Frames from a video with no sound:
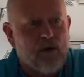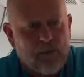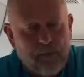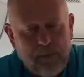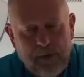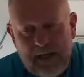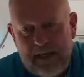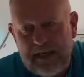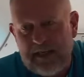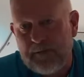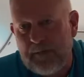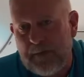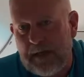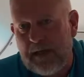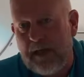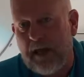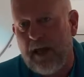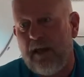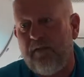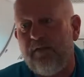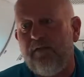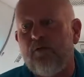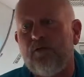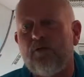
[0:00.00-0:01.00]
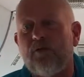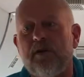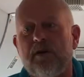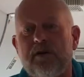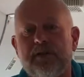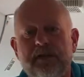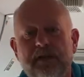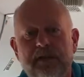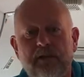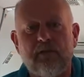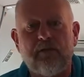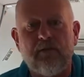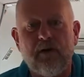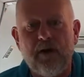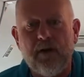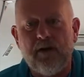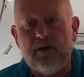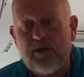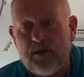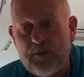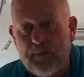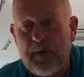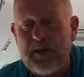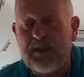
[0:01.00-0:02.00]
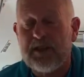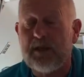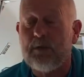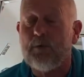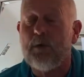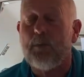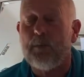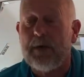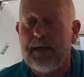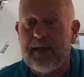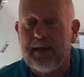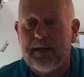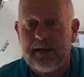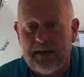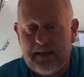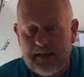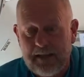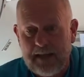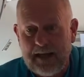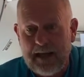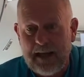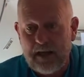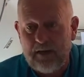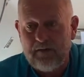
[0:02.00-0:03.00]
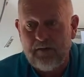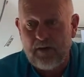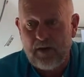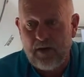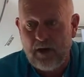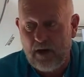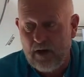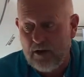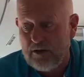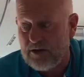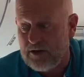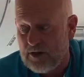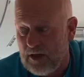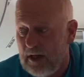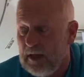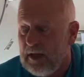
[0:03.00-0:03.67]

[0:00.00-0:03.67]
Please be careful crossing the road, especially when we get in and out of the coach.